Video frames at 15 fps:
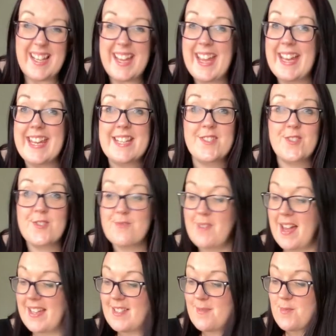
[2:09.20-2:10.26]
Any sort of
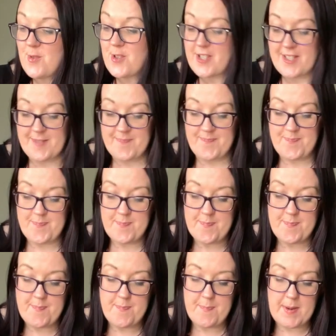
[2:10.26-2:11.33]
random order,
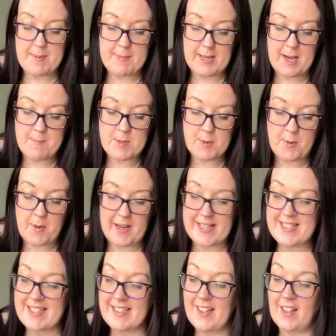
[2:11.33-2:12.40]
but it becomes
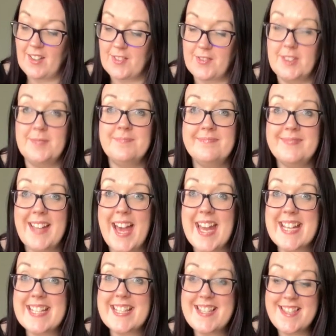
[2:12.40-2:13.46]
quite colourful, and
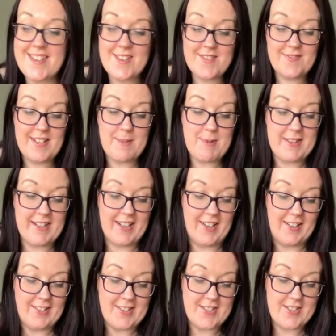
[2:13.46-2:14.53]
it's lovely where the
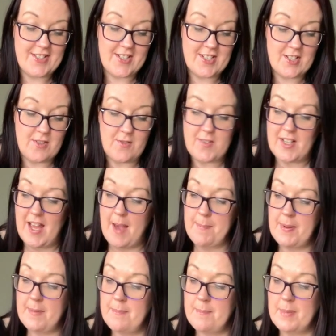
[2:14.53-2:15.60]
colours start to overlap
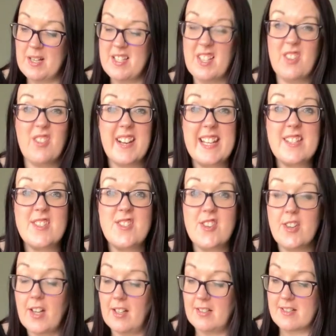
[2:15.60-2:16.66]
because it creates new
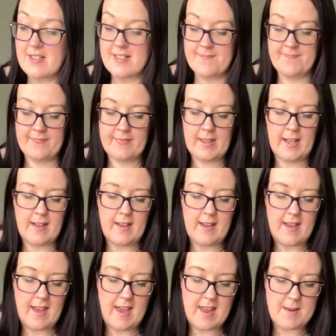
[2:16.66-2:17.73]
colours,
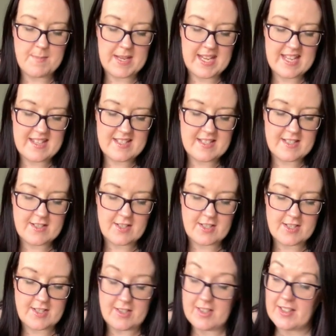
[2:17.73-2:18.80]
and it begins to start
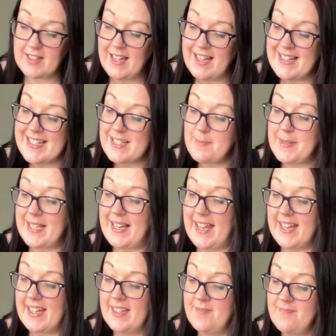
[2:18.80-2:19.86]
to look a little bit
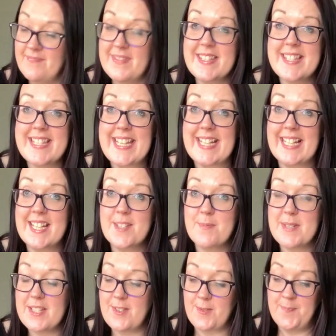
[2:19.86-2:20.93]
like a stained glass
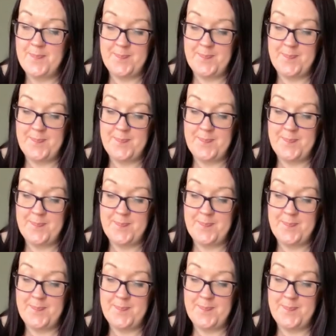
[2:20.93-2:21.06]
window.